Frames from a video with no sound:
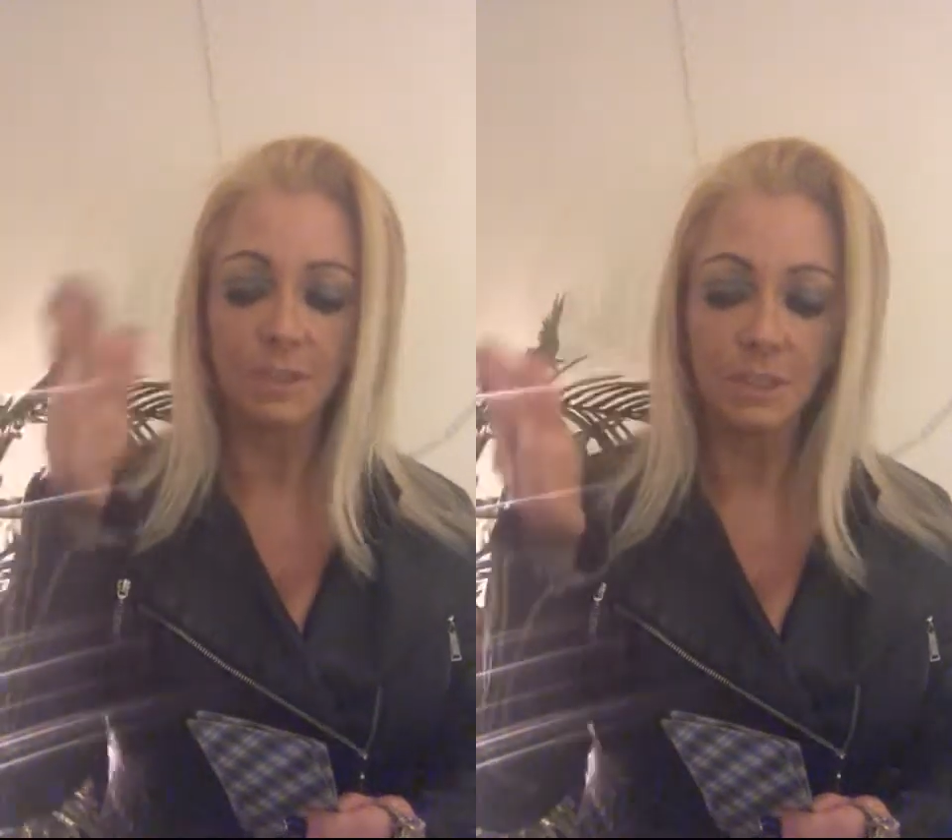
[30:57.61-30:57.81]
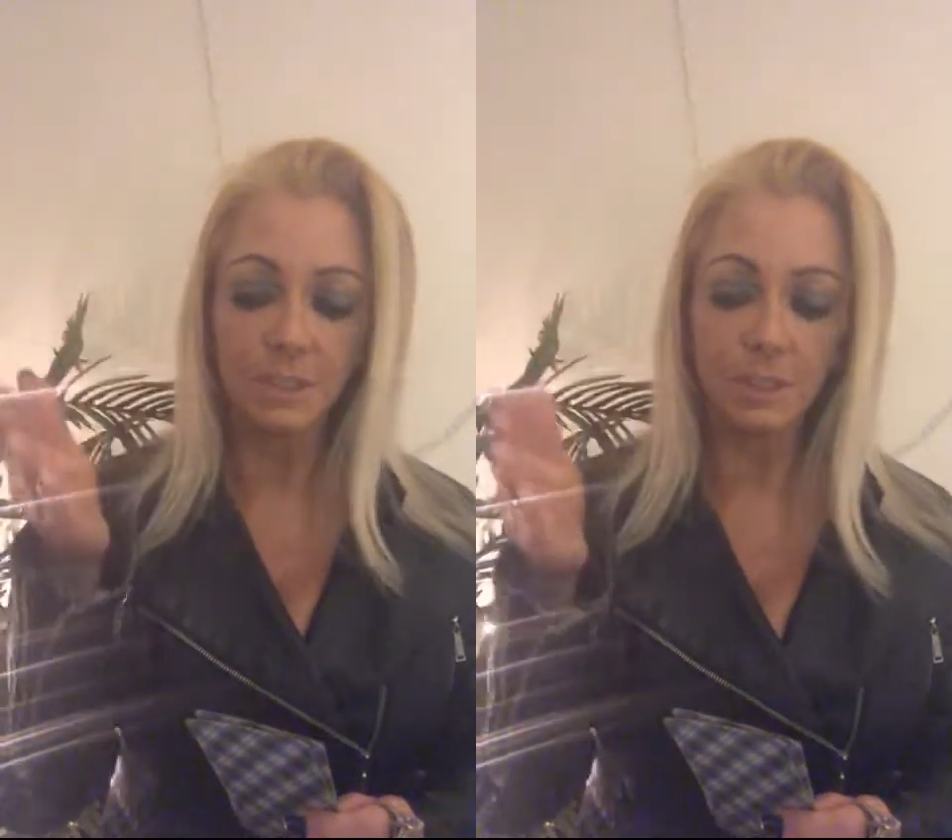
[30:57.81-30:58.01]
a
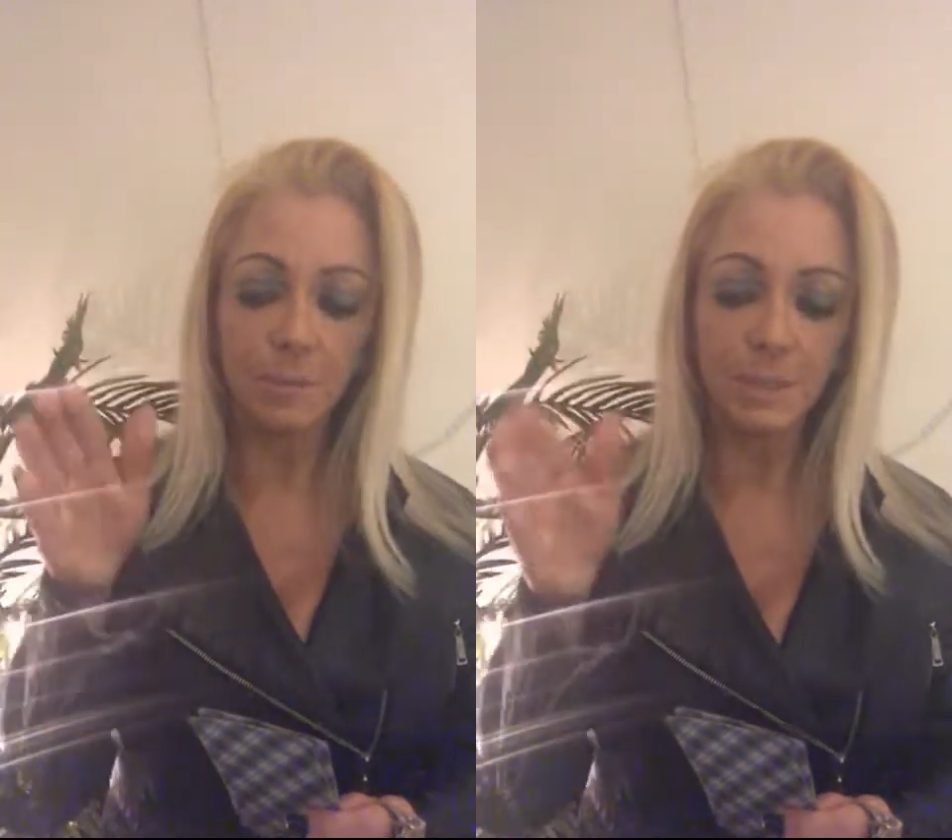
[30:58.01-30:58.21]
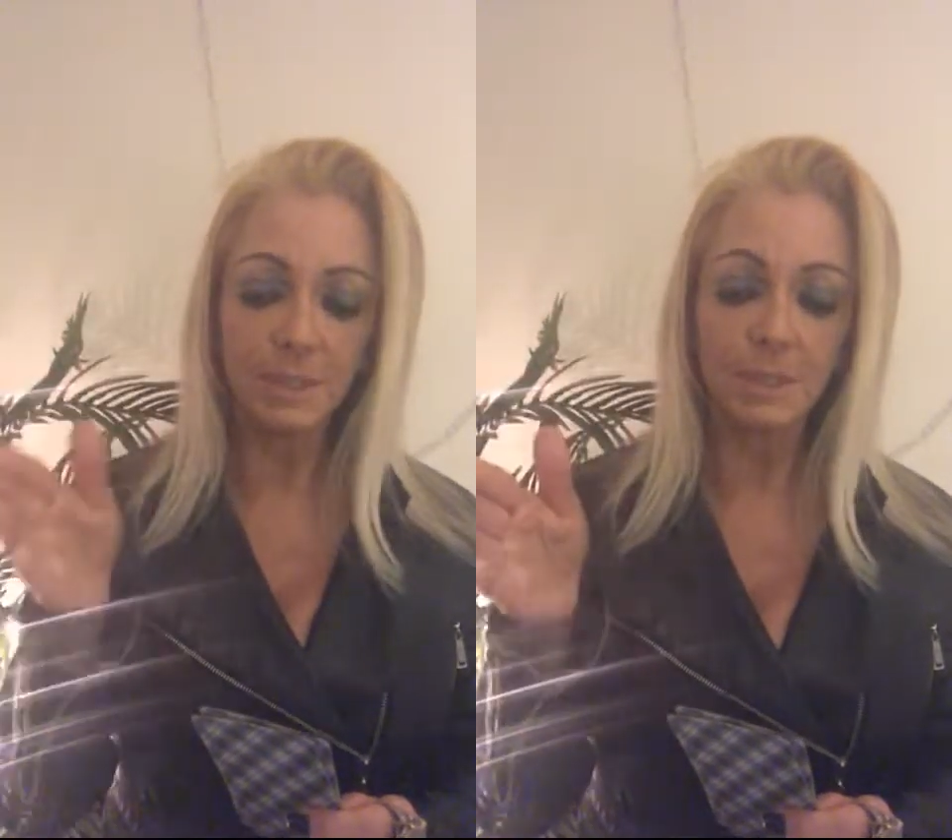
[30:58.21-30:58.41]
little
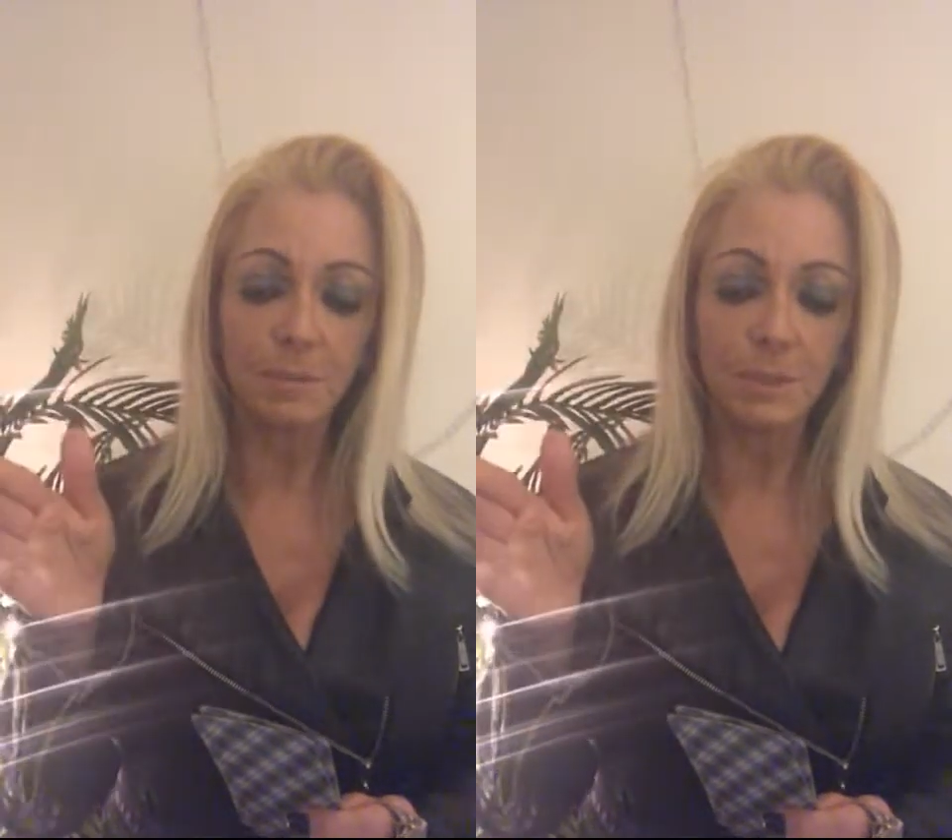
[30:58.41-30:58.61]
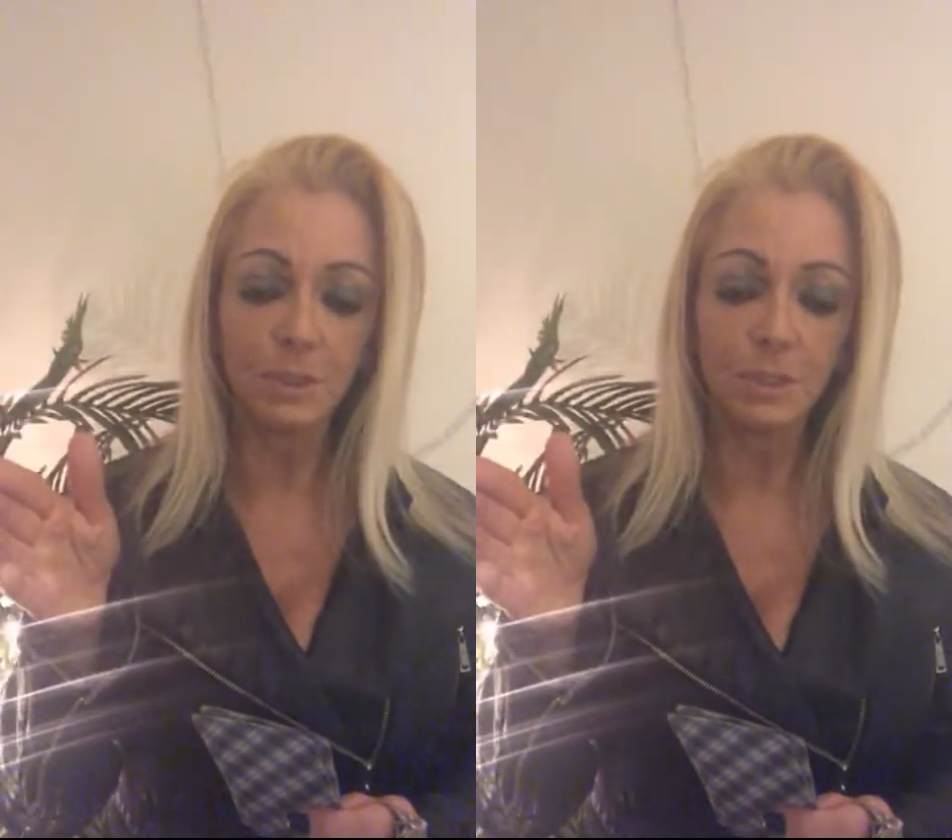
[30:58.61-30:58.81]
bit
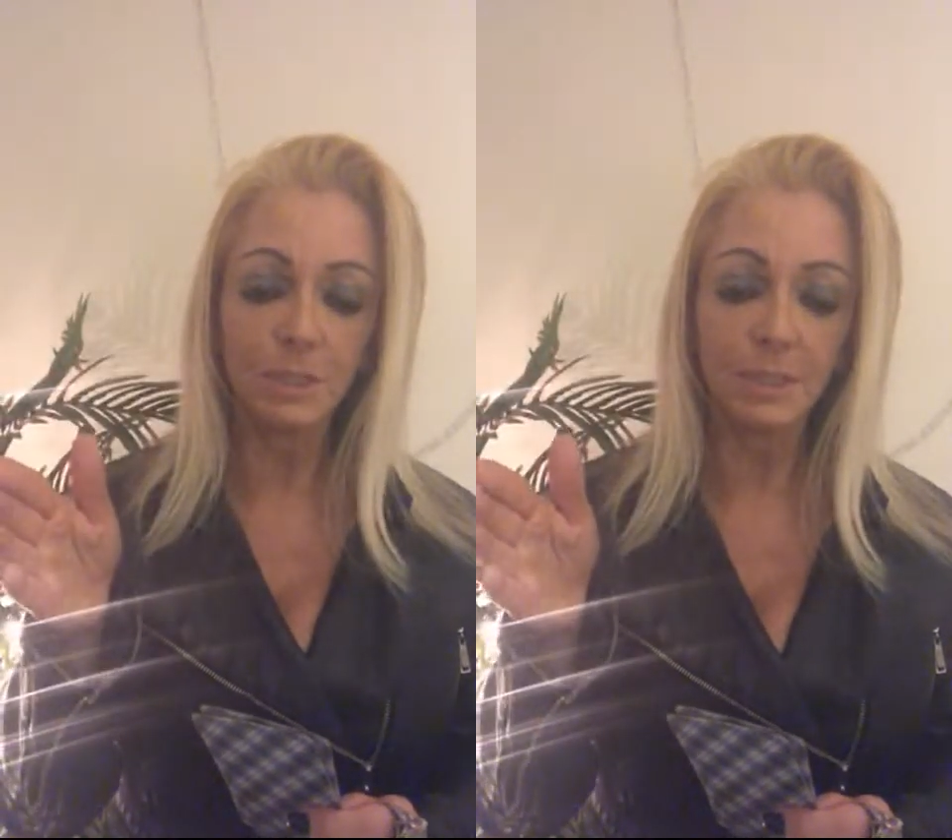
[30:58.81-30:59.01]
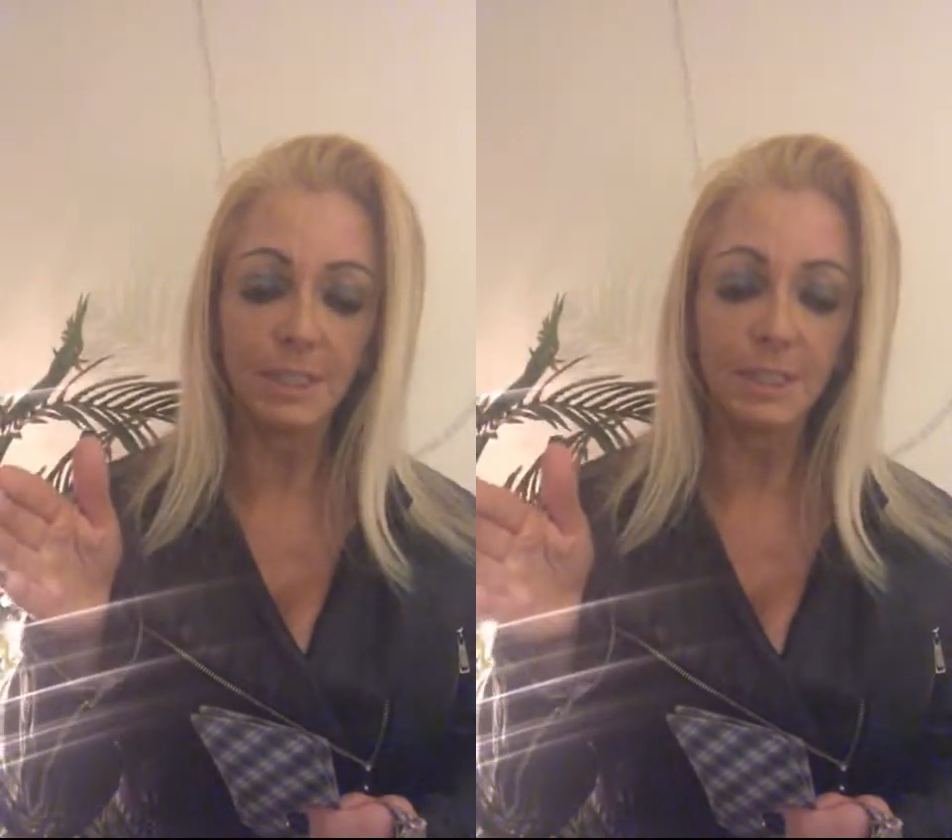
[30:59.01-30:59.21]
similar to your
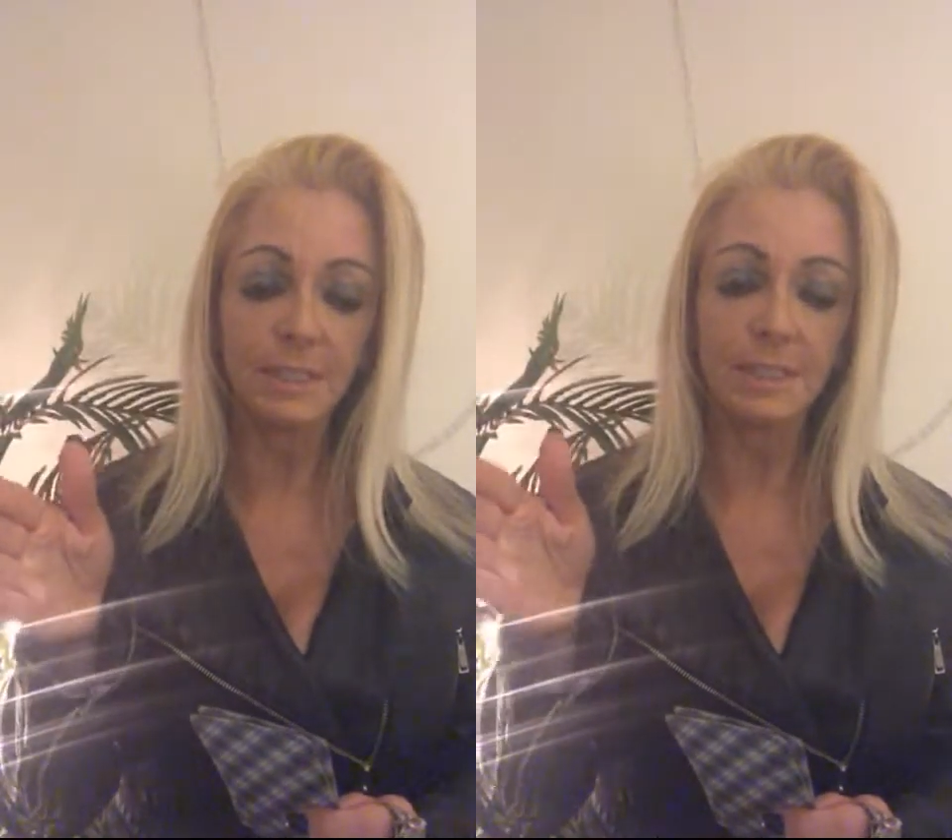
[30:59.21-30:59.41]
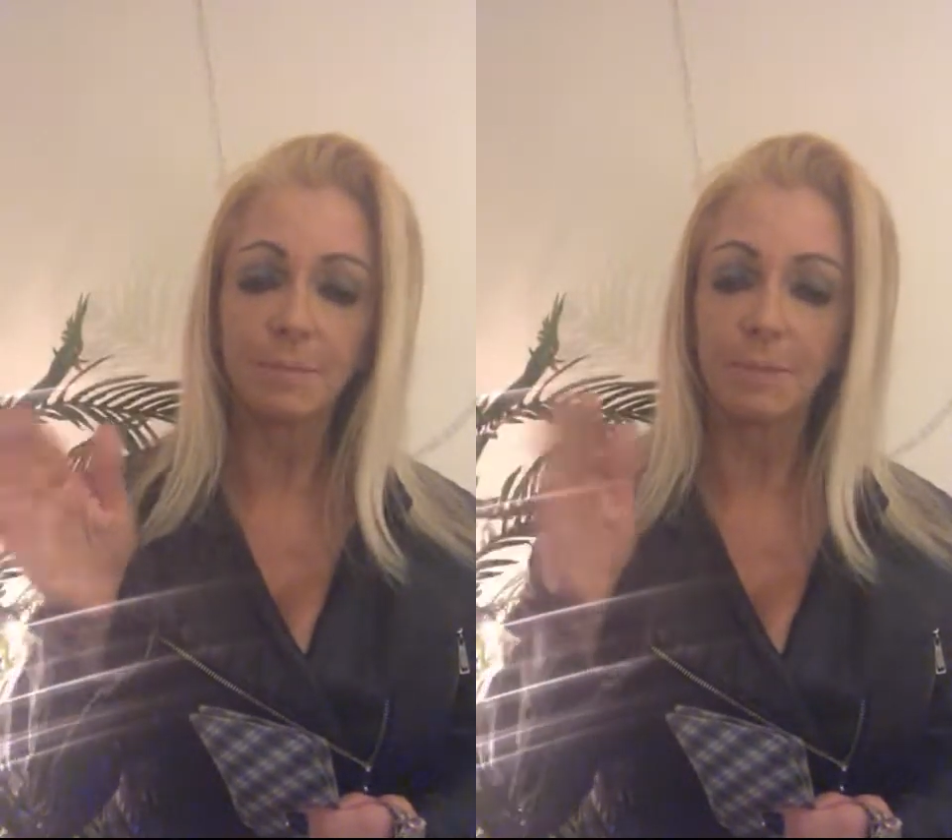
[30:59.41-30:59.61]
case,
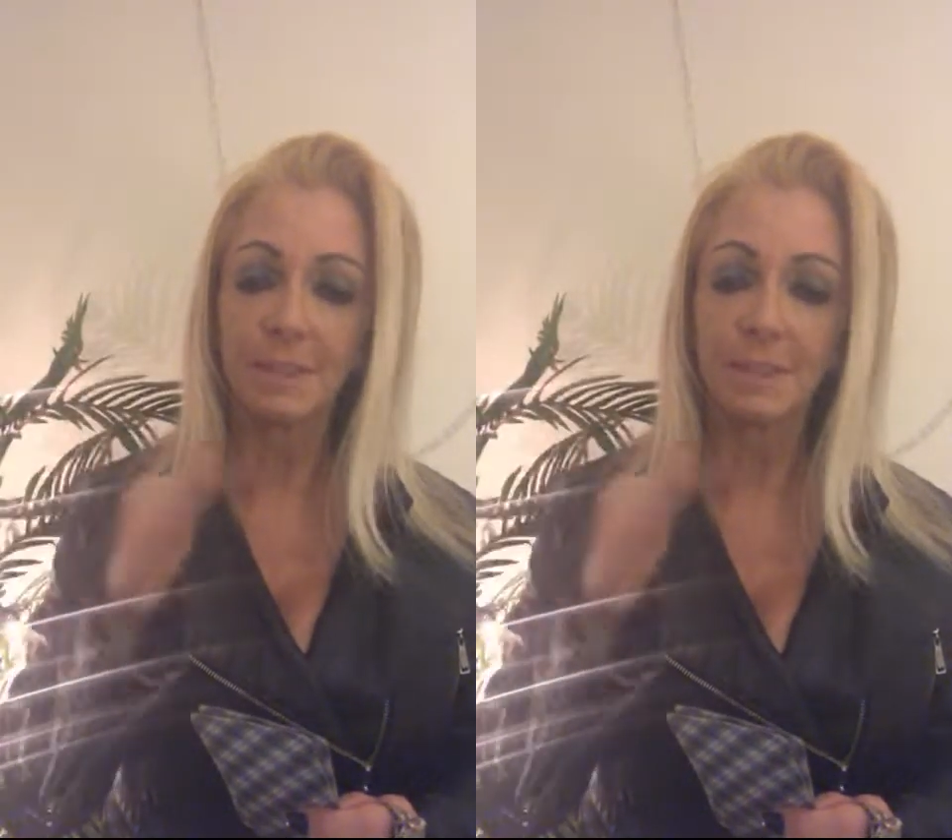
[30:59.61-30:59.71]
it